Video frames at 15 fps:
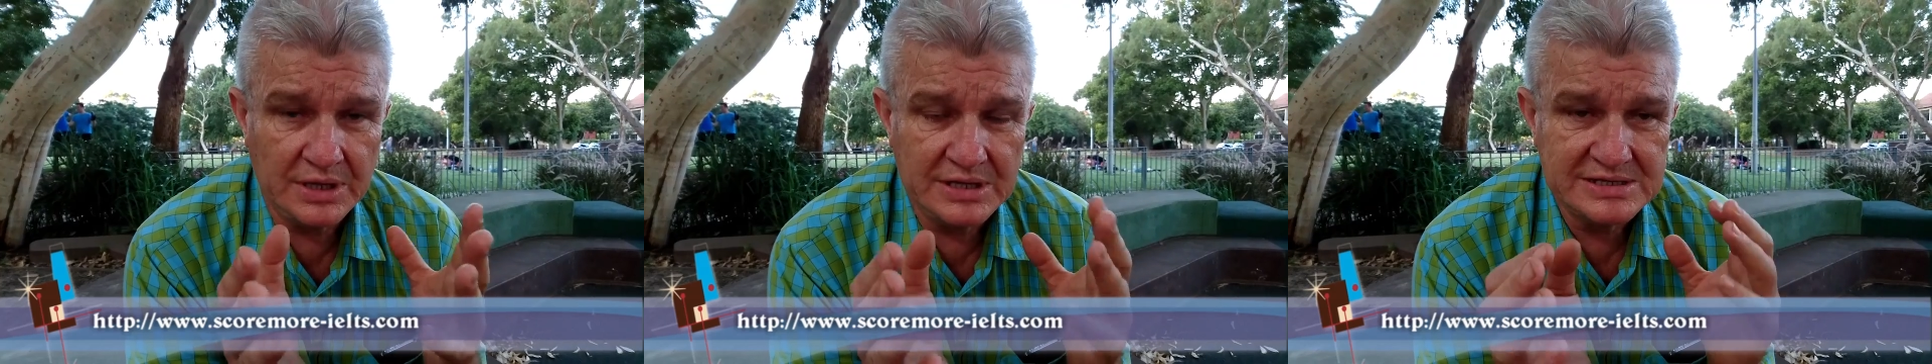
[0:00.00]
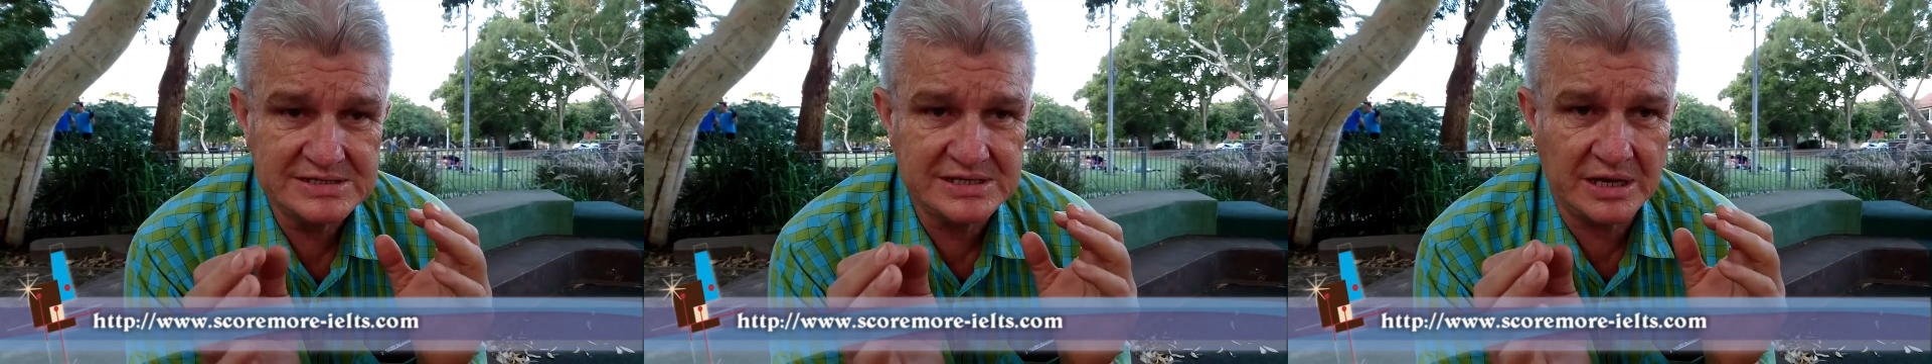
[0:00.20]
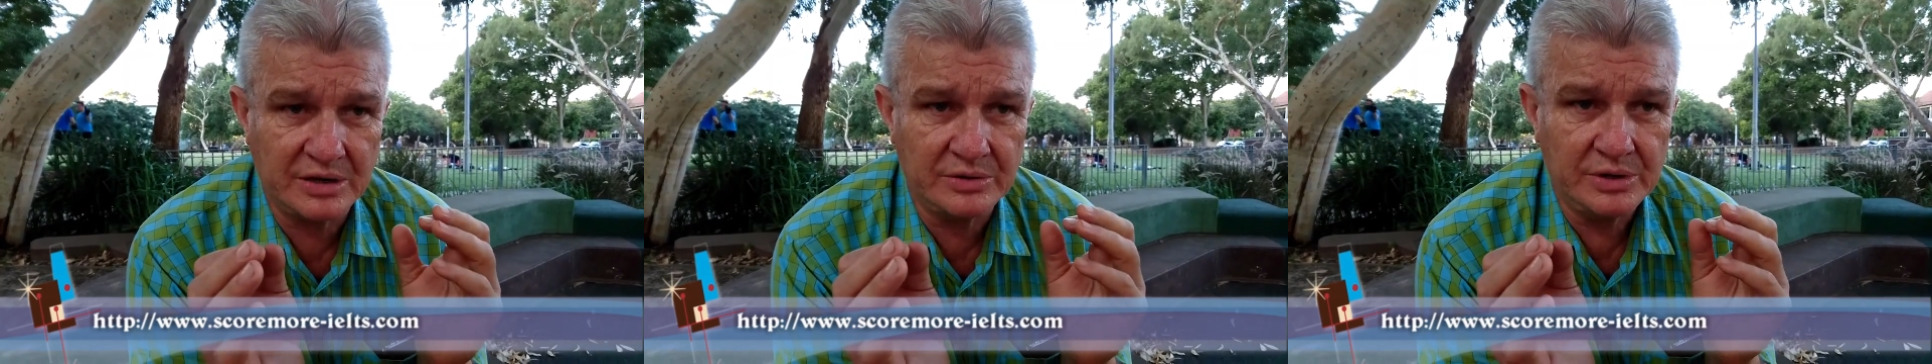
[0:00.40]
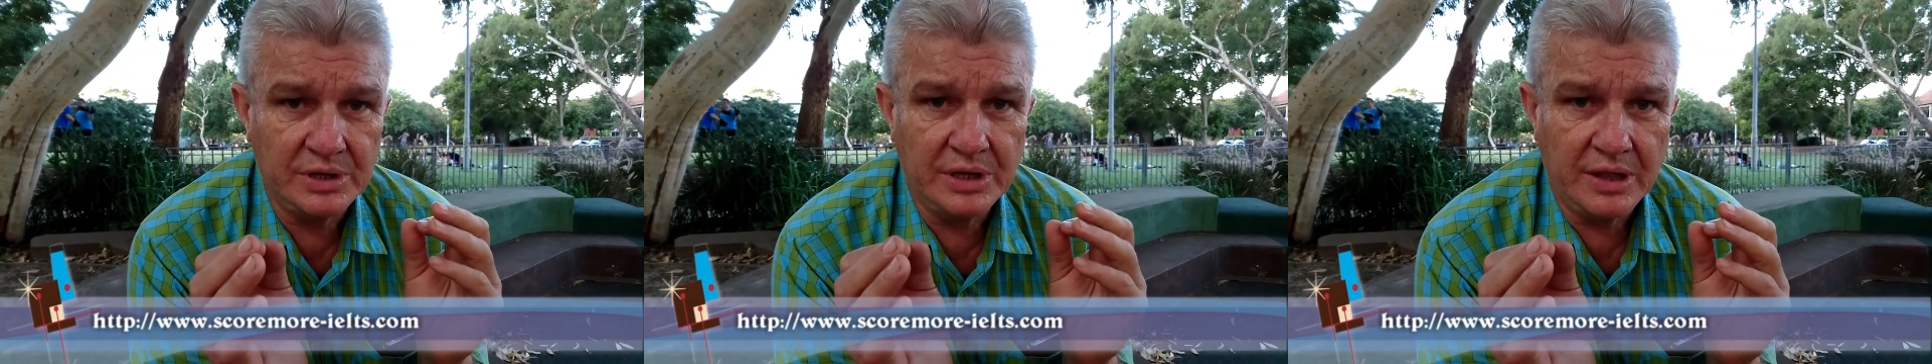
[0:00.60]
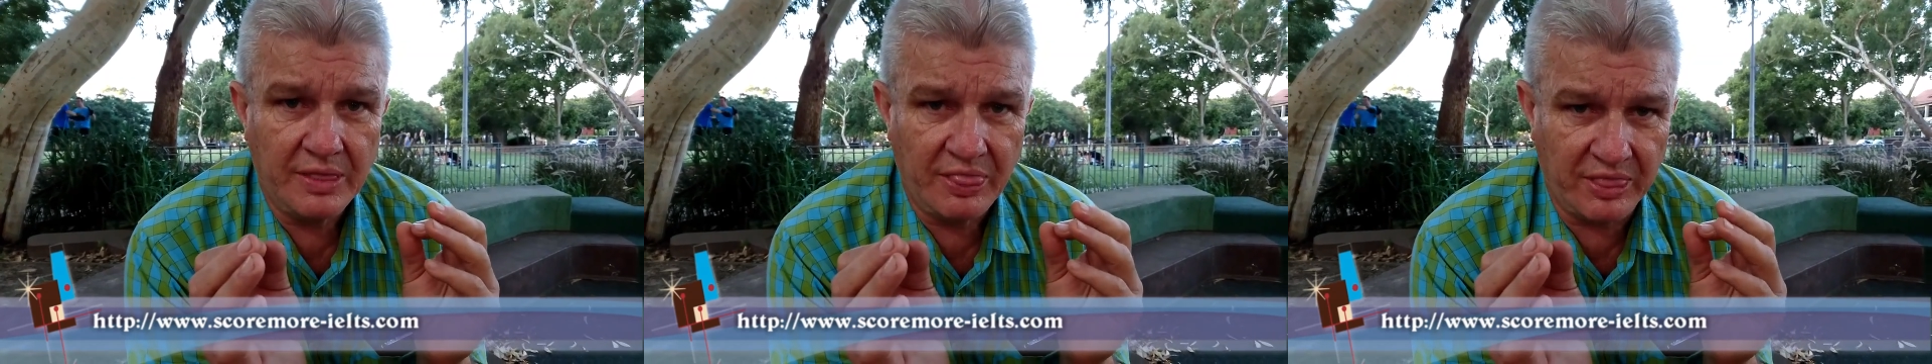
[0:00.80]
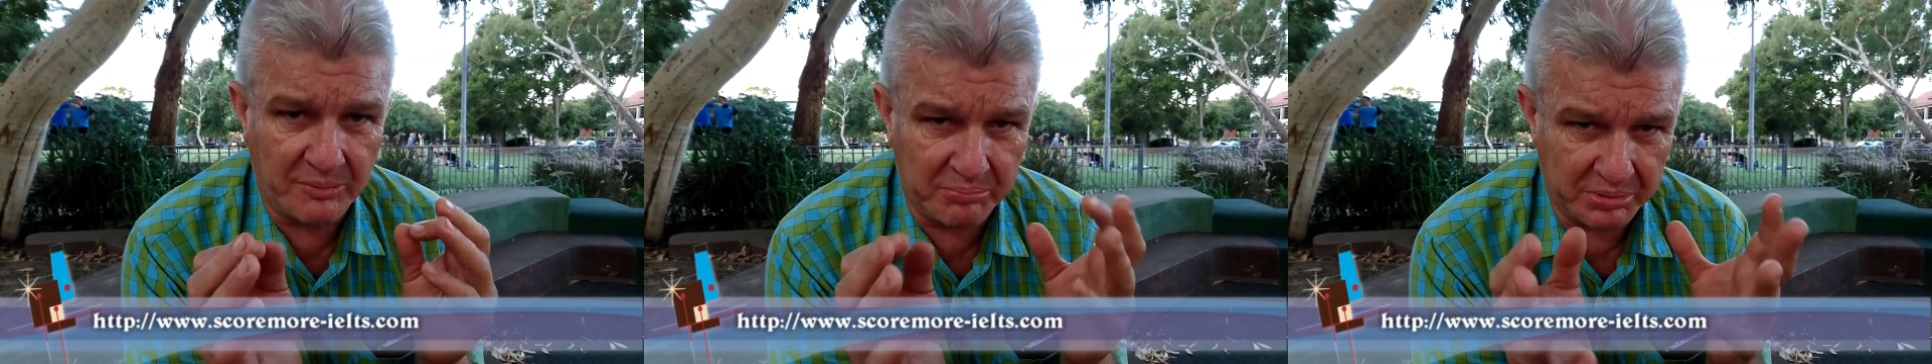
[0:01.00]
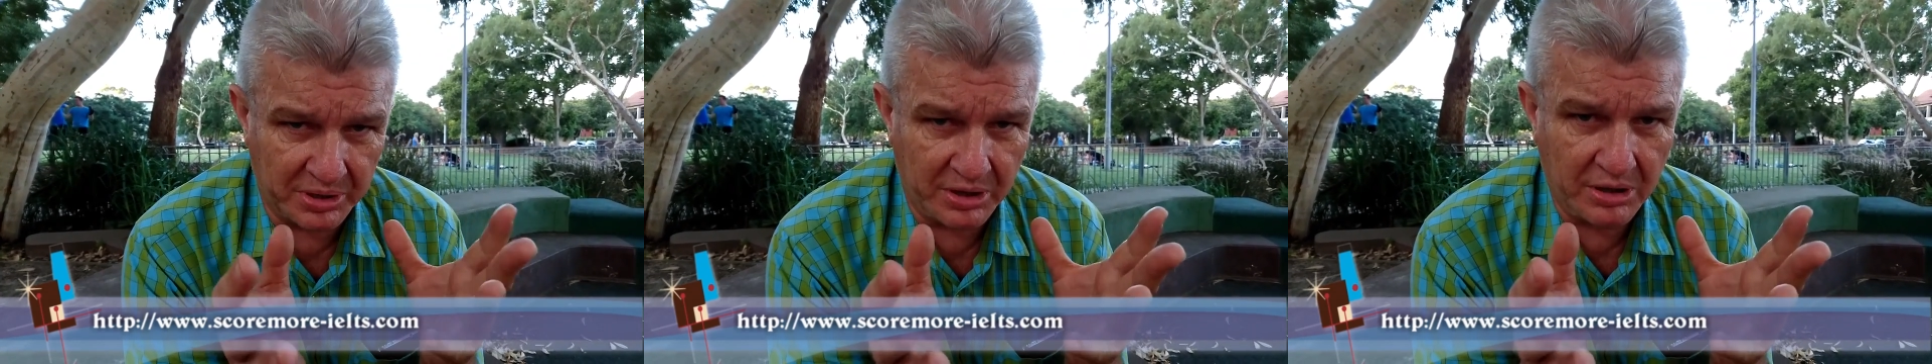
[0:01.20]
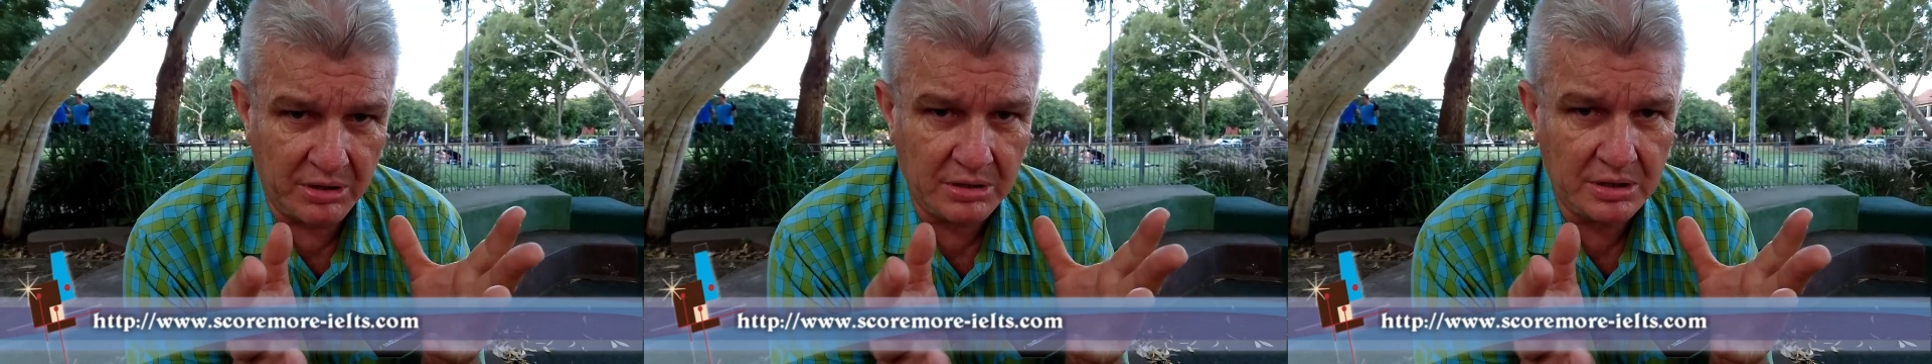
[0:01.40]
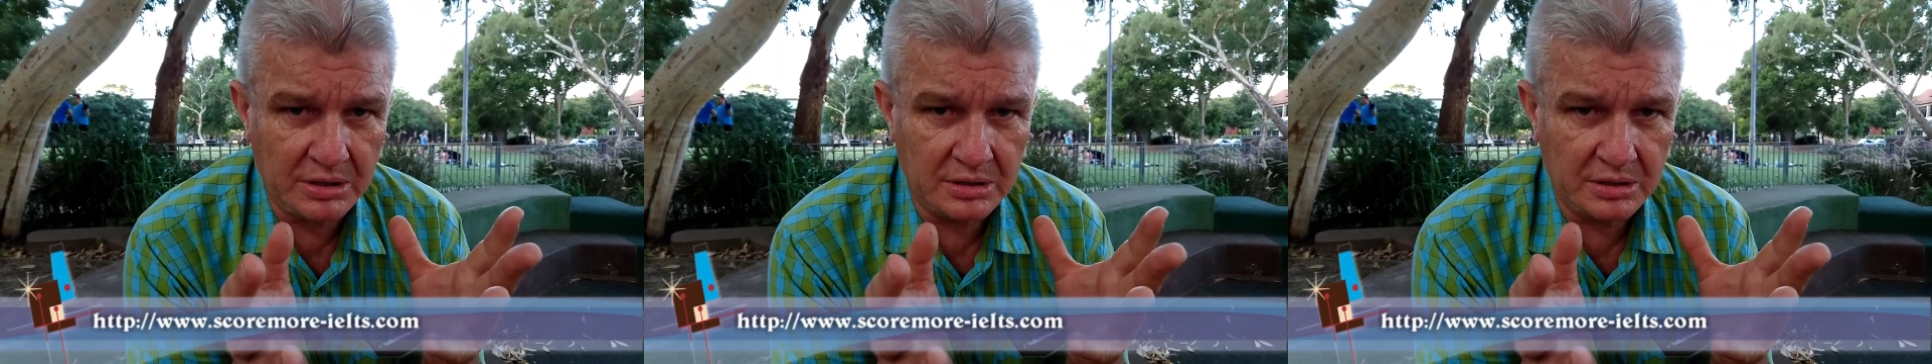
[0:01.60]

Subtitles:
So the blog